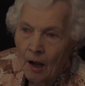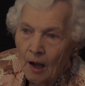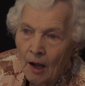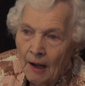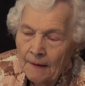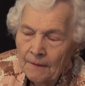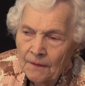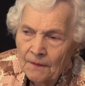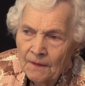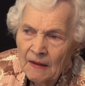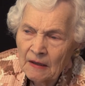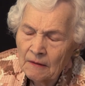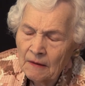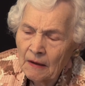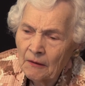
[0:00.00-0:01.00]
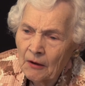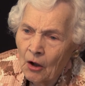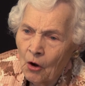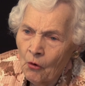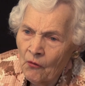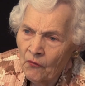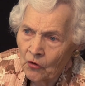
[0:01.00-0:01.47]
I think
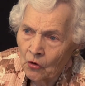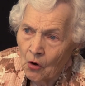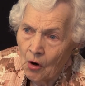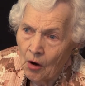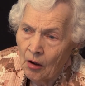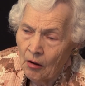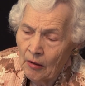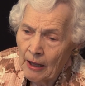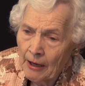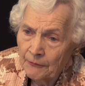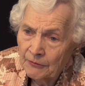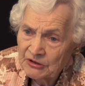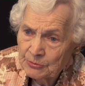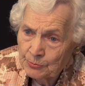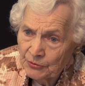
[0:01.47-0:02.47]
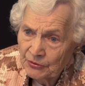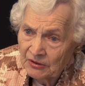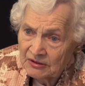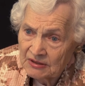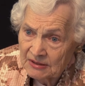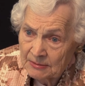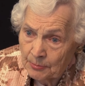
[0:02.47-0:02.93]
overall I was
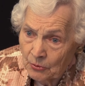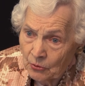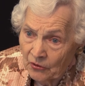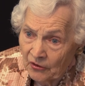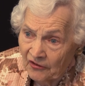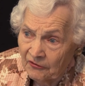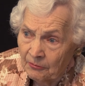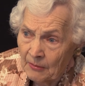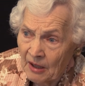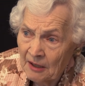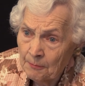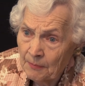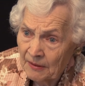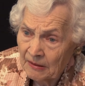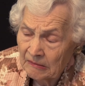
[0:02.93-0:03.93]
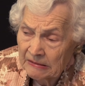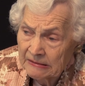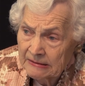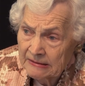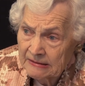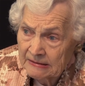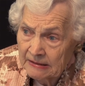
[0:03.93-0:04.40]
pretty supportive. My
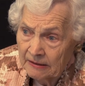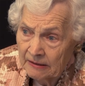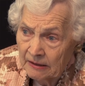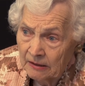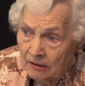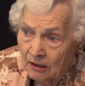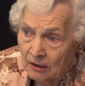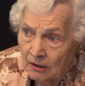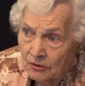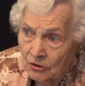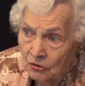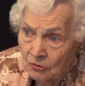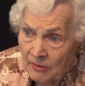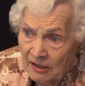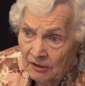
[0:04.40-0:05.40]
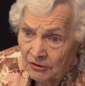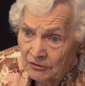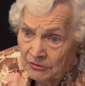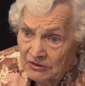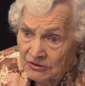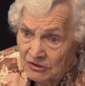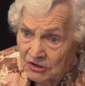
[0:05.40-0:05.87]
parents said, you make
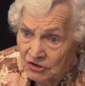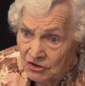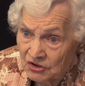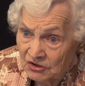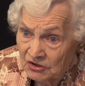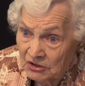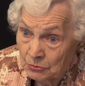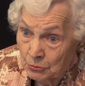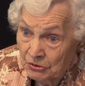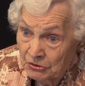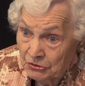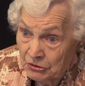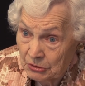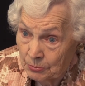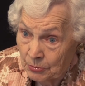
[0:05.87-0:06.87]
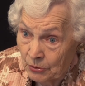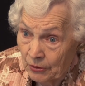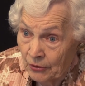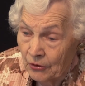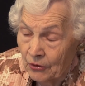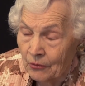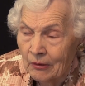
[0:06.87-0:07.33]
your decisions and we'll
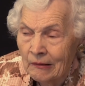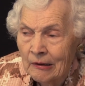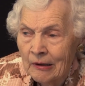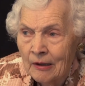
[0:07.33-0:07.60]
support you.